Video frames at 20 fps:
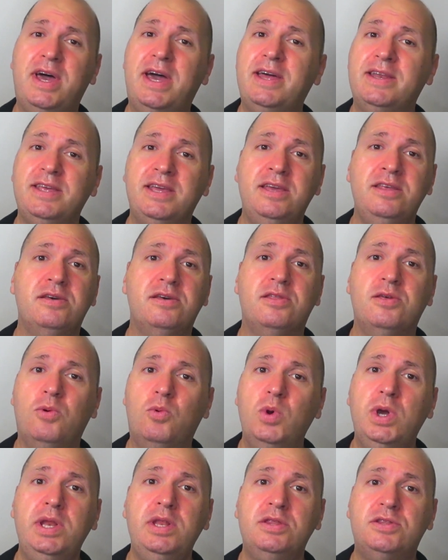that either the
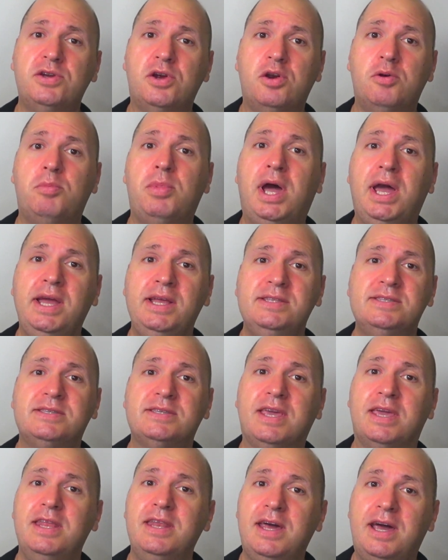wind turbines
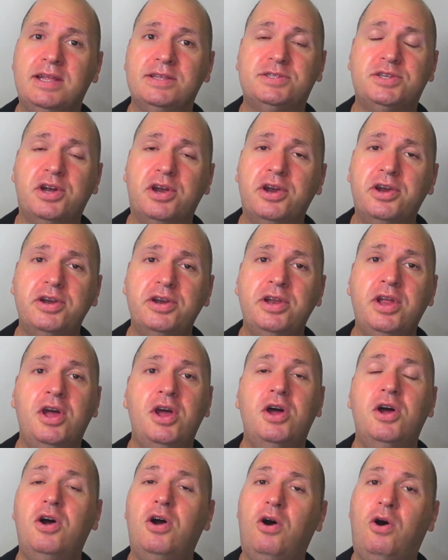cannot turn
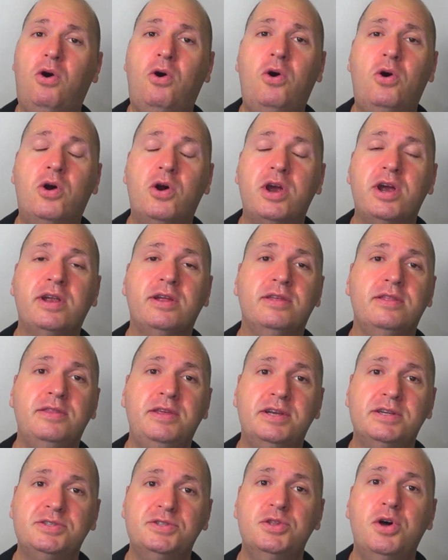or
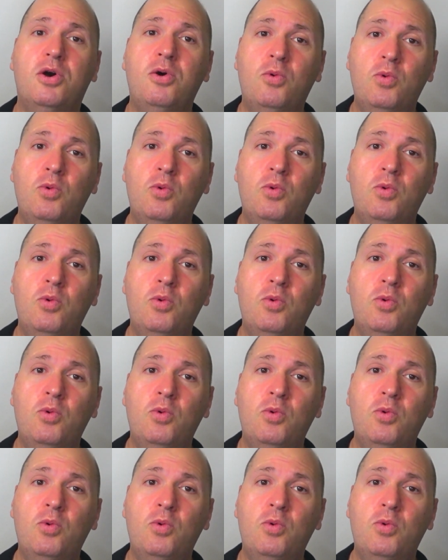there's no